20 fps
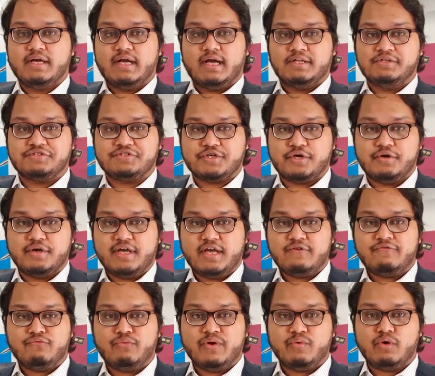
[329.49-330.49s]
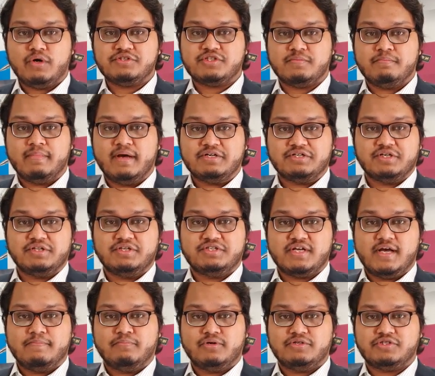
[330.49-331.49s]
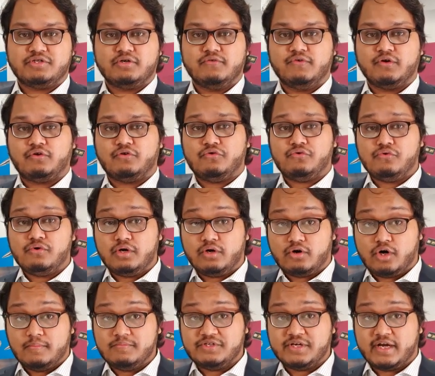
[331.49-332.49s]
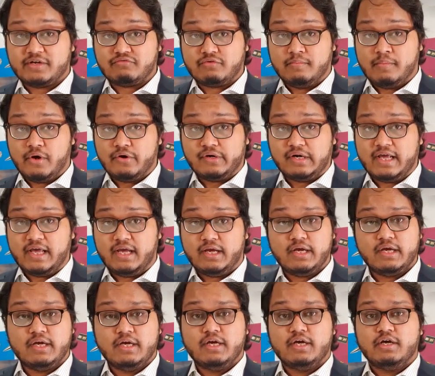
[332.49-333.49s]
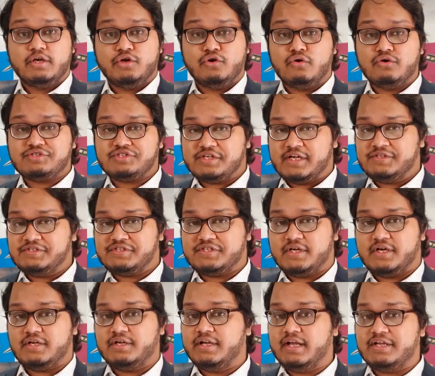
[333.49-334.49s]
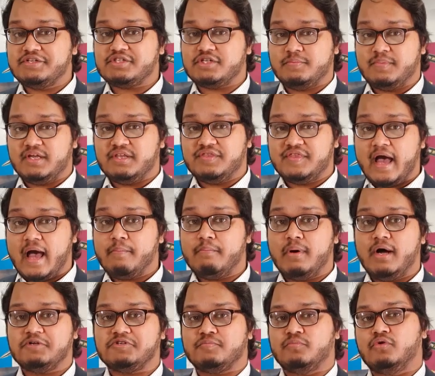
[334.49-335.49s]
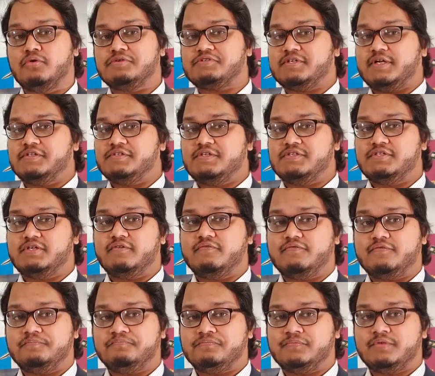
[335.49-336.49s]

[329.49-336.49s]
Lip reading: And so if we want to measure the temperature of a cooler object remotely, your sensor needs to be that much more sensitive.